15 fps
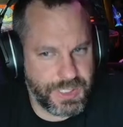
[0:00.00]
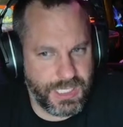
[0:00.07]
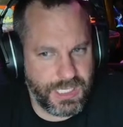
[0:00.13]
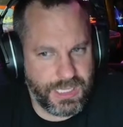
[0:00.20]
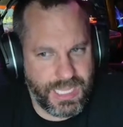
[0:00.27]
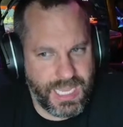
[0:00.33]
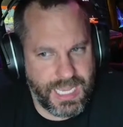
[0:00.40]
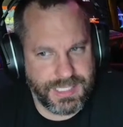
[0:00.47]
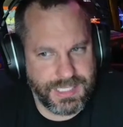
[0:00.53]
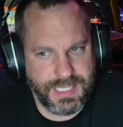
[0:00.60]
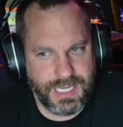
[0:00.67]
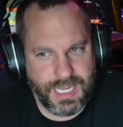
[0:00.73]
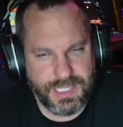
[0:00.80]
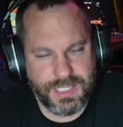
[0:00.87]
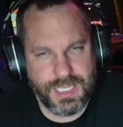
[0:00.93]
in that
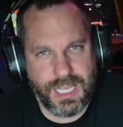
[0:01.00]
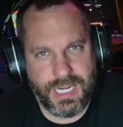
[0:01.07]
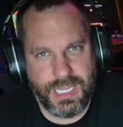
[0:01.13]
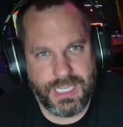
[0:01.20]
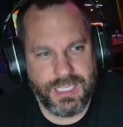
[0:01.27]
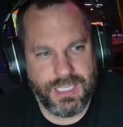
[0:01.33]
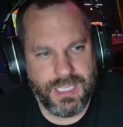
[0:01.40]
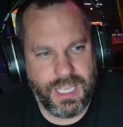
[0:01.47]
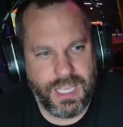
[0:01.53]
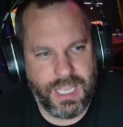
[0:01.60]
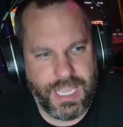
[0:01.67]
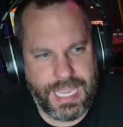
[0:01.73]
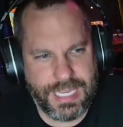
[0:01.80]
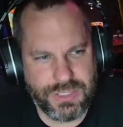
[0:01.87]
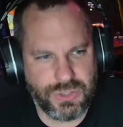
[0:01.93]
Sonic
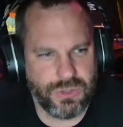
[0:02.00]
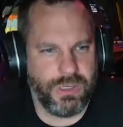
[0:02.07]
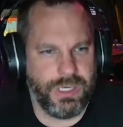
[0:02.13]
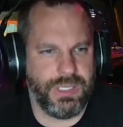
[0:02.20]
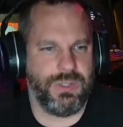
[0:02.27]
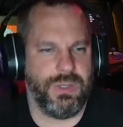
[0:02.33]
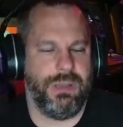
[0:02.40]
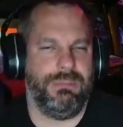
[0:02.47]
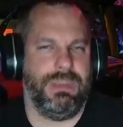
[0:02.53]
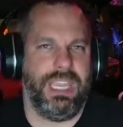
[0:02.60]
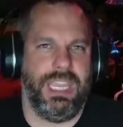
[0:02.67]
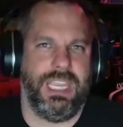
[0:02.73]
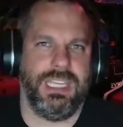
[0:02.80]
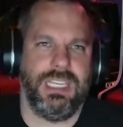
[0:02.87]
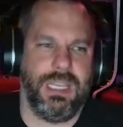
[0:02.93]
asteroid, so I
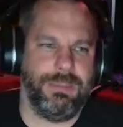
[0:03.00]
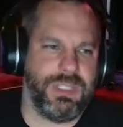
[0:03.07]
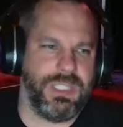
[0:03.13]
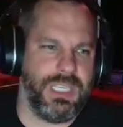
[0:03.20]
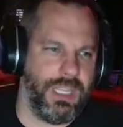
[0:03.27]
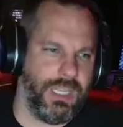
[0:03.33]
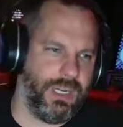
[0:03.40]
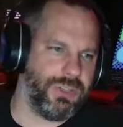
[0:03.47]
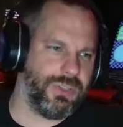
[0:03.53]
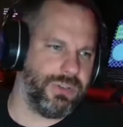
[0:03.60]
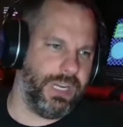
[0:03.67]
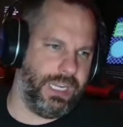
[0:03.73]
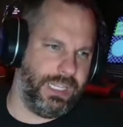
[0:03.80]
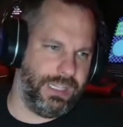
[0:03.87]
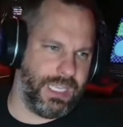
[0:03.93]
might end up selling or
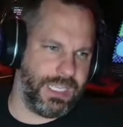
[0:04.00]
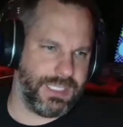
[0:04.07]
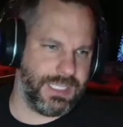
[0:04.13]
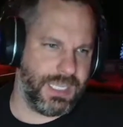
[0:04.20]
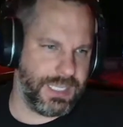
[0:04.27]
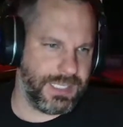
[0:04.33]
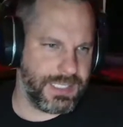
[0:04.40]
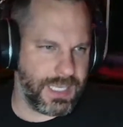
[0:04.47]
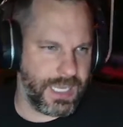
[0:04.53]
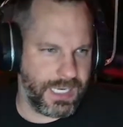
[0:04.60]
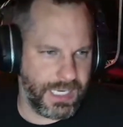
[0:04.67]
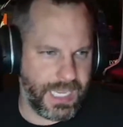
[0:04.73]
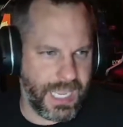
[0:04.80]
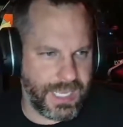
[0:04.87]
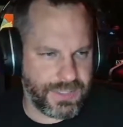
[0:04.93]
trading that
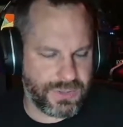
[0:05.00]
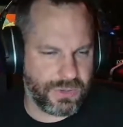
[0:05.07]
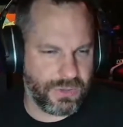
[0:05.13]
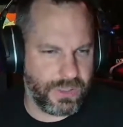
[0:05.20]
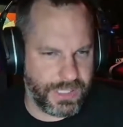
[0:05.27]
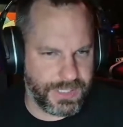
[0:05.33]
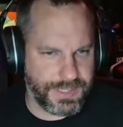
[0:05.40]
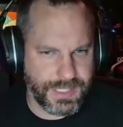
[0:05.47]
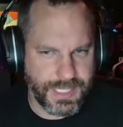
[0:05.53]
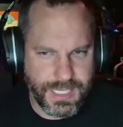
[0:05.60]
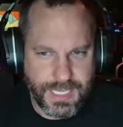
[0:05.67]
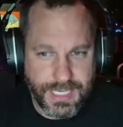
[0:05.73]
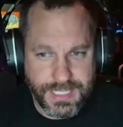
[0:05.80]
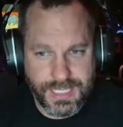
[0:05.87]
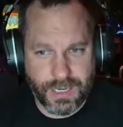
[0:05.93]
Sonic asteroids,
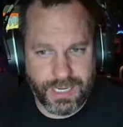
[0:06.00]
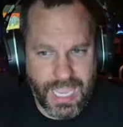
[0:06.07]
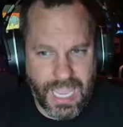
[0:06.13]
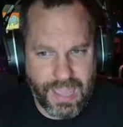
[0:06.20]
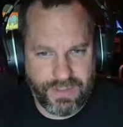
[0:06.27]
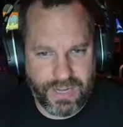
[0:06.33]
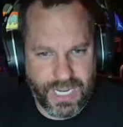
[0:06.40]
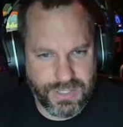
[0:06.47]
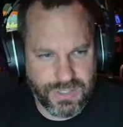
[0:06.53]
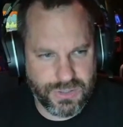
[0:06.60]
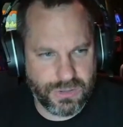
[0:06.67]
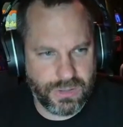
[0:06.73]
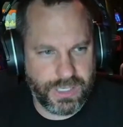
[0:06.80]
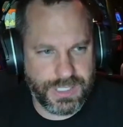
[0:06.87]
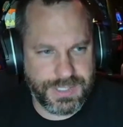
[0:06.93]
because I already have an
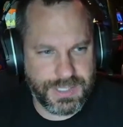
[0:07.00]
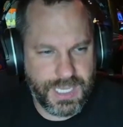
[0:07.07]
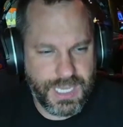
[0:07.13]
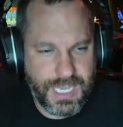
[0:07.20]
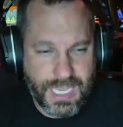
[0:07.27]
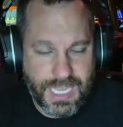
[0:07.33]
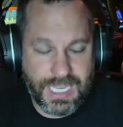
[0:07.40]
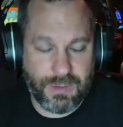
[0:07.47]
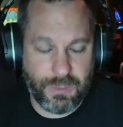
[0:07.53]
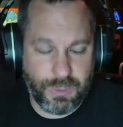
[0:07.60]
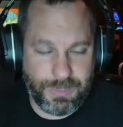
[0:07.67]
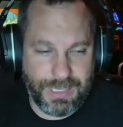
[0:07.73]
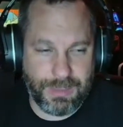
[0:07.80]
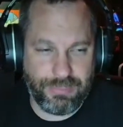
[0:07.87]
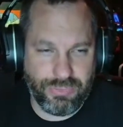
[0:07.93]
asteroids, and it would
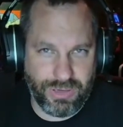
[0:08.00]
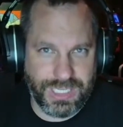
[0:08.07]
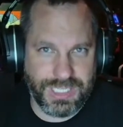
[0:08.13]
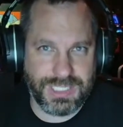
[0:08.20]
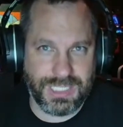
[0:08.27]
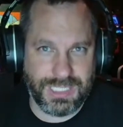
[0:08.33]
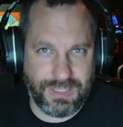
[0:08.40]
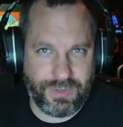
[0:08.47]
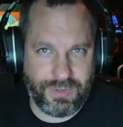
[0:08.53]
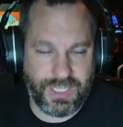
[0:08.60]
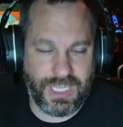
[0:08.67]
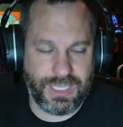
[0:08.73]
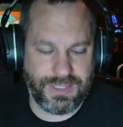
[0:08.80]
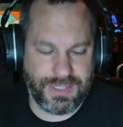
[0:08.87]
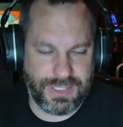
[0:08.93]
be a pretty
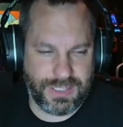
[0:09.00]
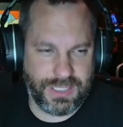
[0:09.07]
significant